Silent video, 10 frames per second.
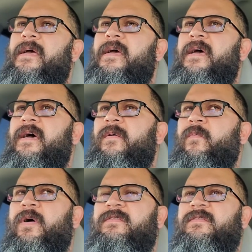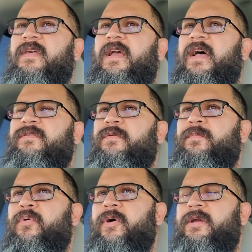And once they got to a
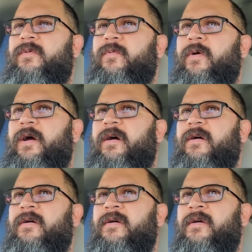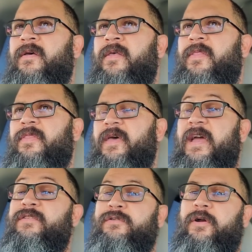point where
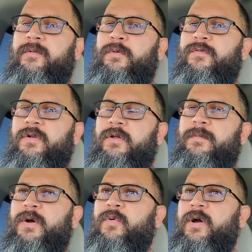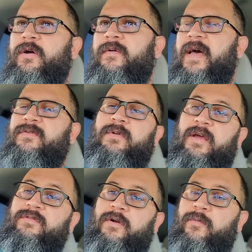they started moving a little bit quicker, that's when
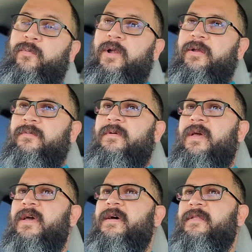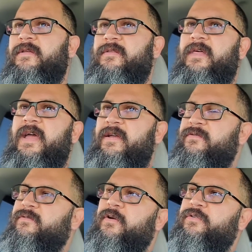I started running. And then they
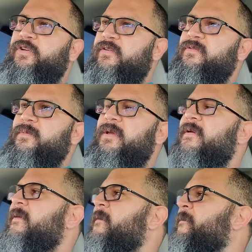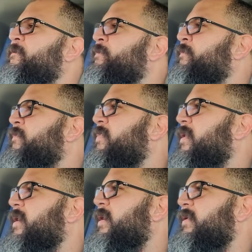started chasing me.
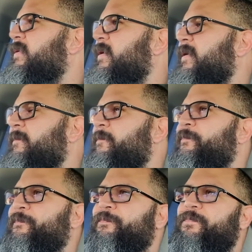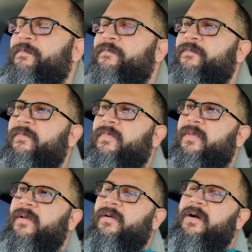And
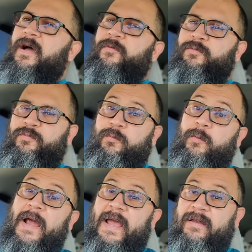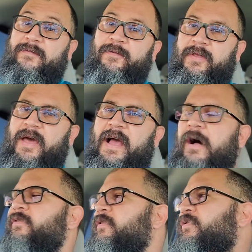I ran for that
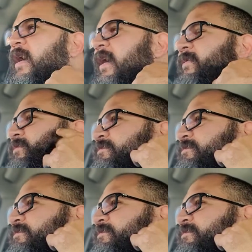housing tract.